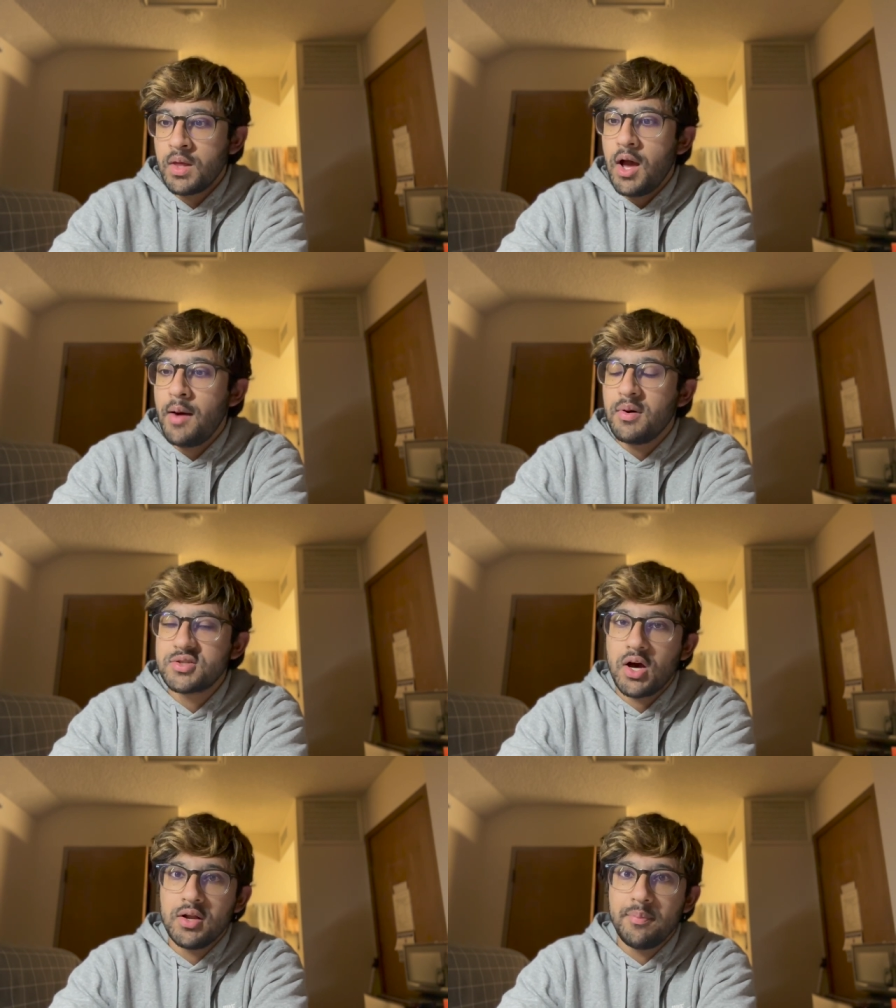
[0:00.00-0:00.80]
I'm
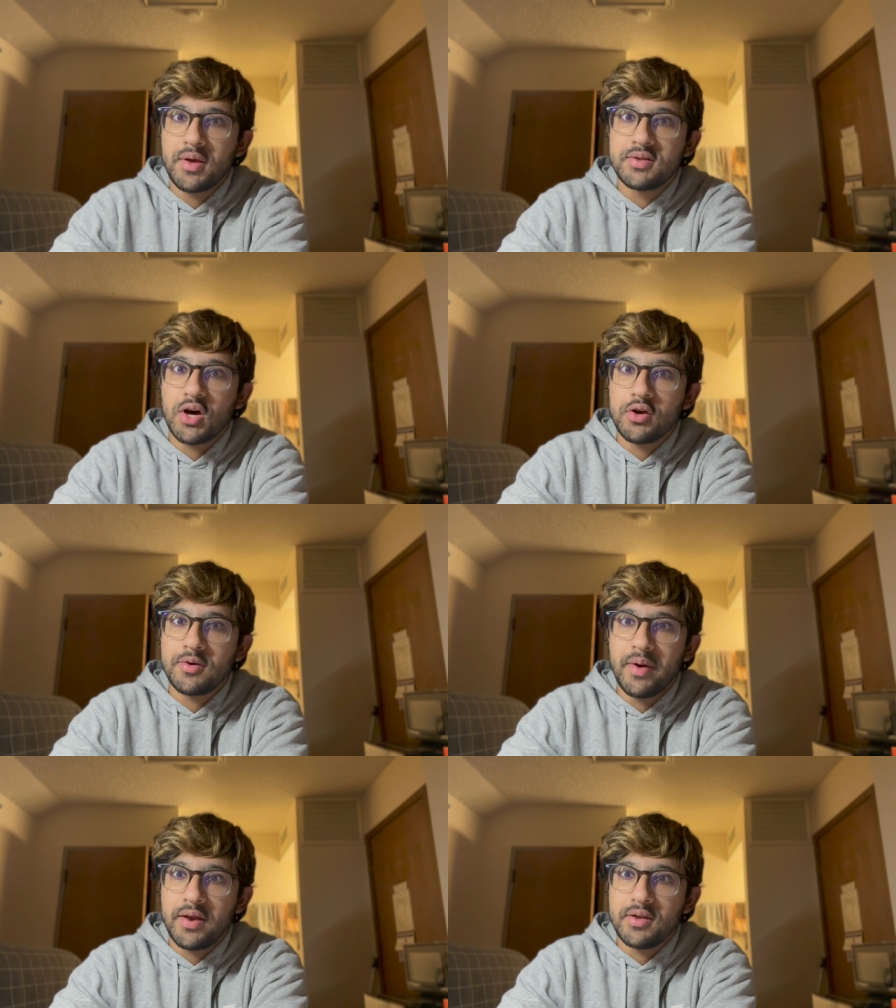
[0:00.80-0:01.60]
also gonna be
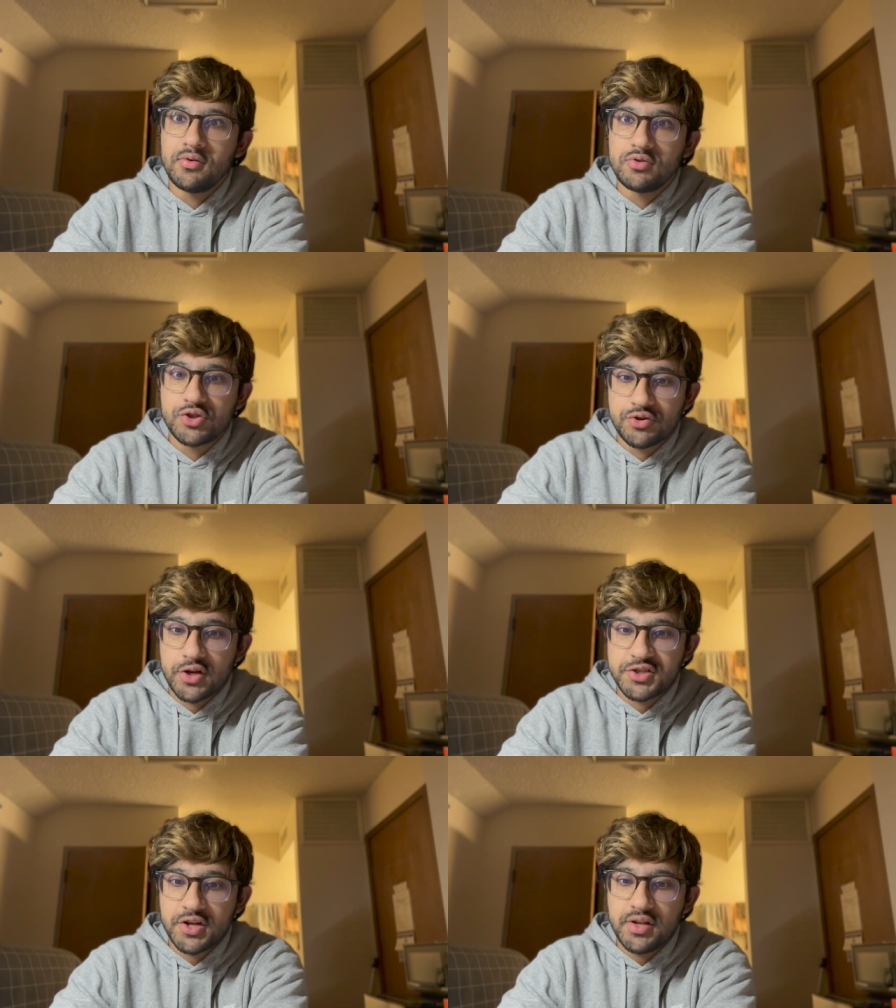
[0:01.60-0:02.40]
documenting
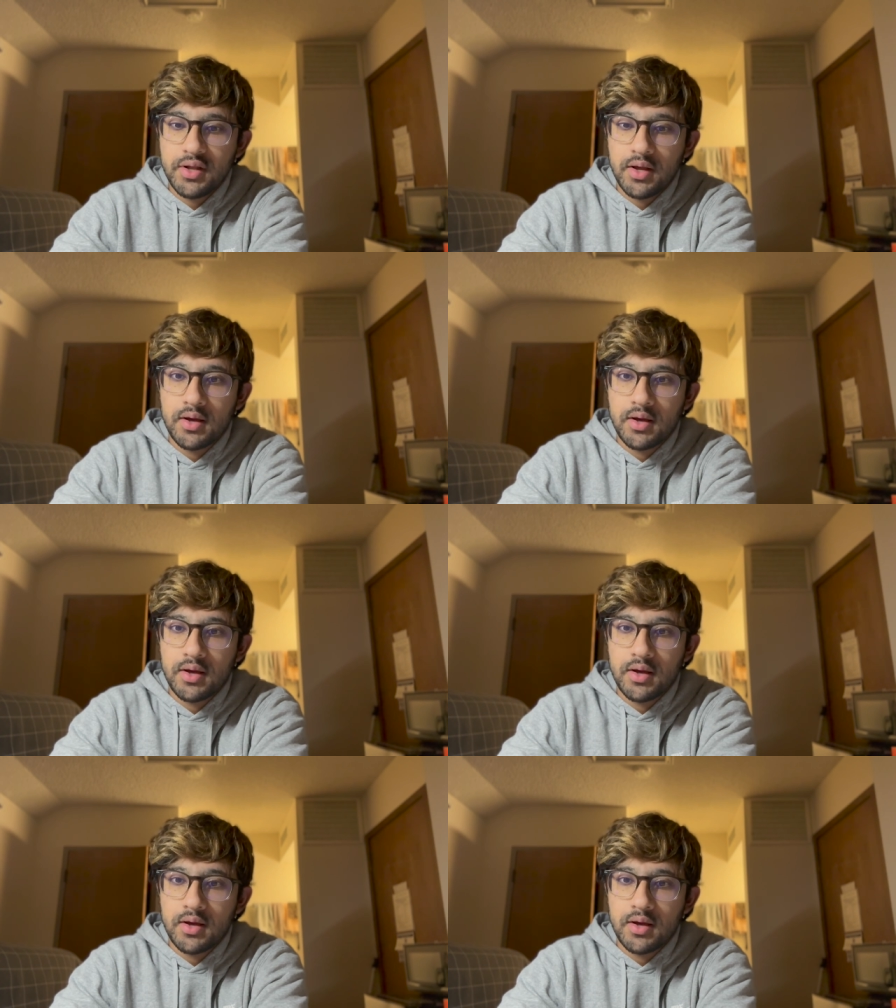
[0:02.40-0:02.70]
nutrition